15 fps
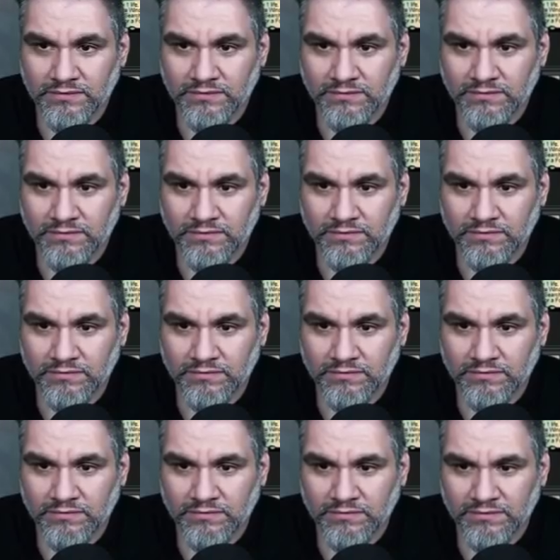Still pretty
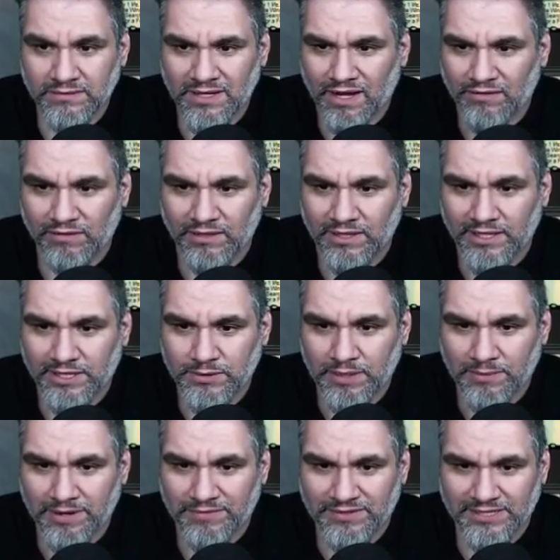bad. Not really, because
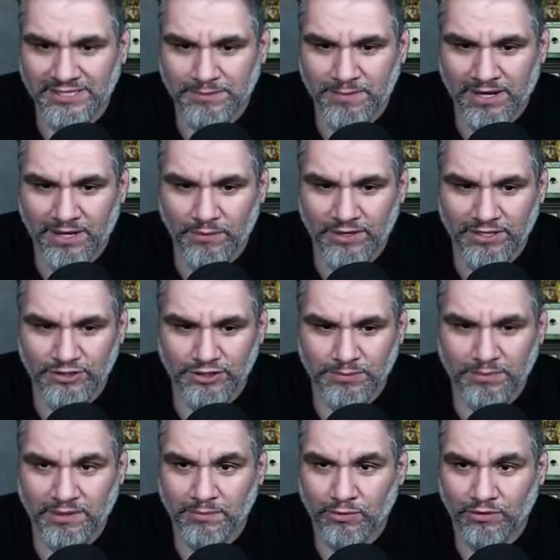now we have six mana. We can
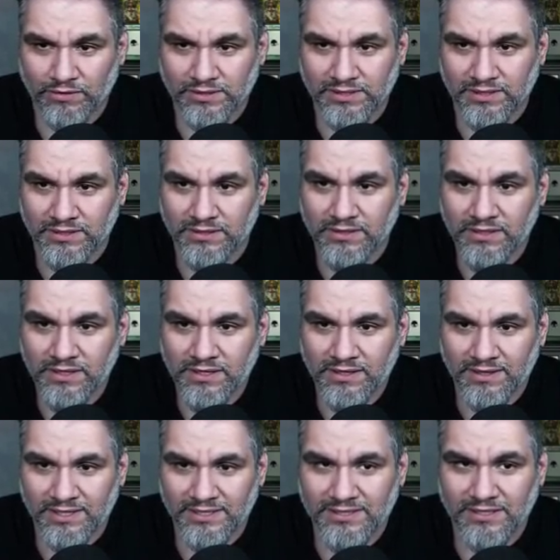just play Mortal Sun.
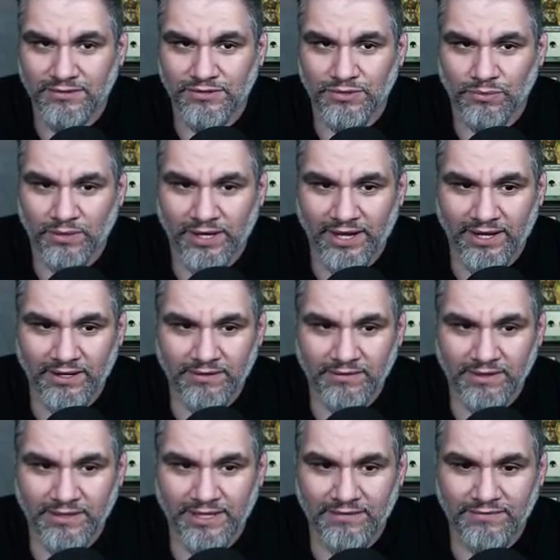This goes away,
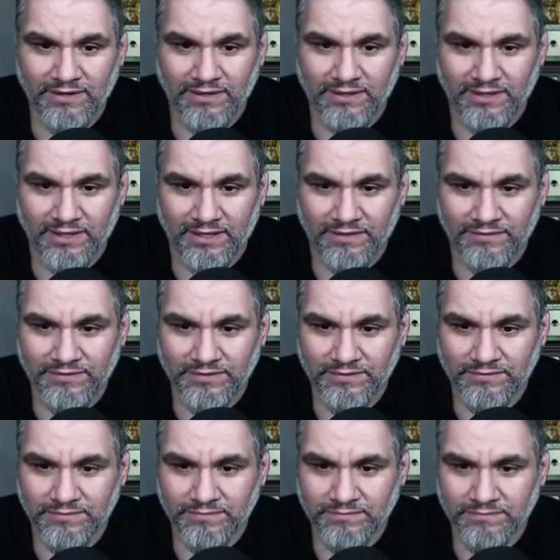and they have nothing left.
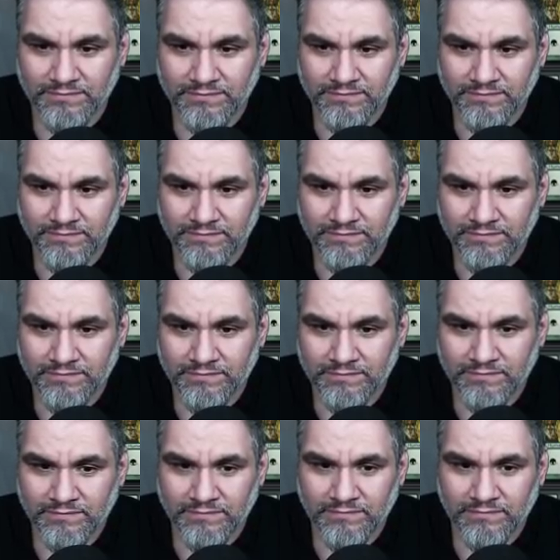Well, mm,
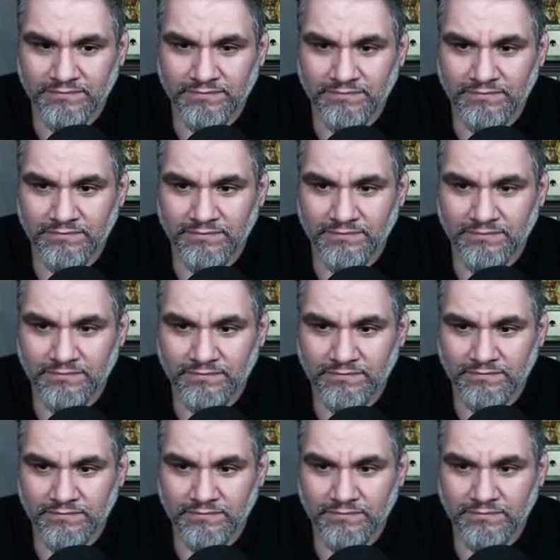they might have other
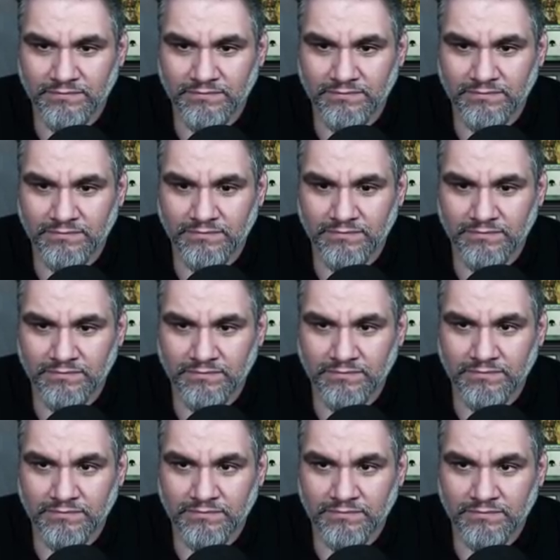things to sneak us at.
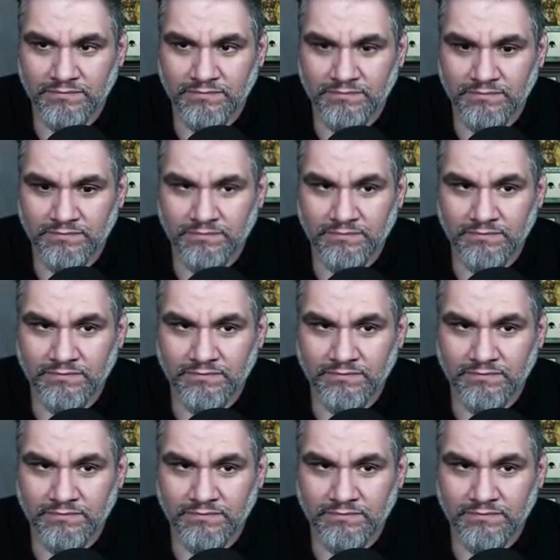Sneak at us.